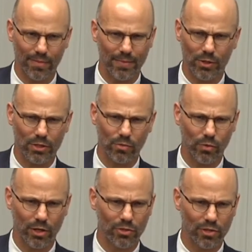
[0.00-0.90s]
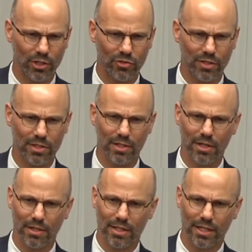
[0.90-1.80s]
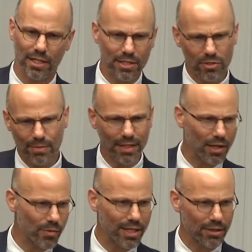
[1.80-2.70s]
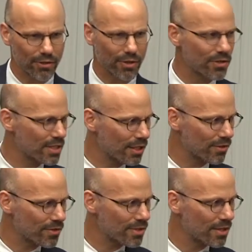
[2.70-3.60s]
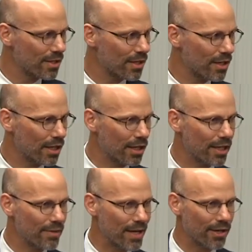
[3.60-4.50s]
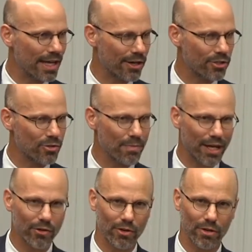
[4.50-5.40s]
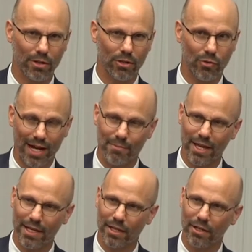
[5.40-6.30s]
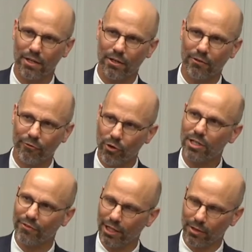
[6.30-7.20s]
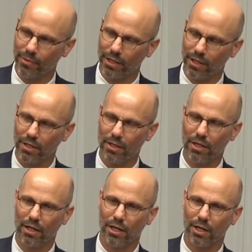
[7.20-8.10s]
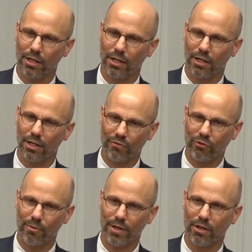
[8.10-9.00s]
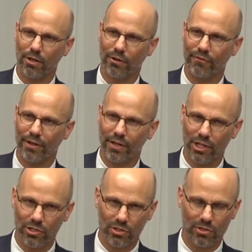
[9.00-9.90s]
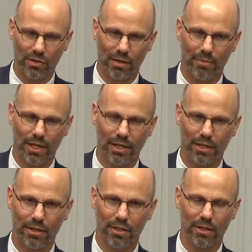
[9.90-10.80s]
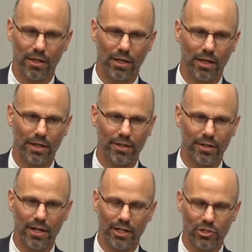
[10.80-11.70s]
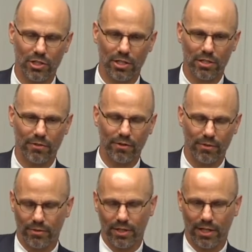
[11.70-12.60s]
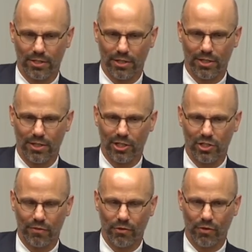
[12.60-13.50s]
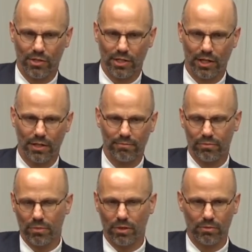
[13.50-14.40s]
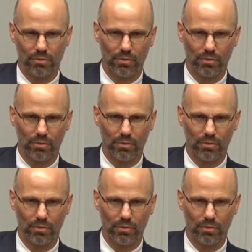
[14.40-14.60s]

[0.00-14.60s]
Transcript: maybe one or two countries. They said, is there something that we can learn ourselves and uh, about how to do better grant making for development? Uh, transforming our foundation's grant making uh, not just not to not just focus on you know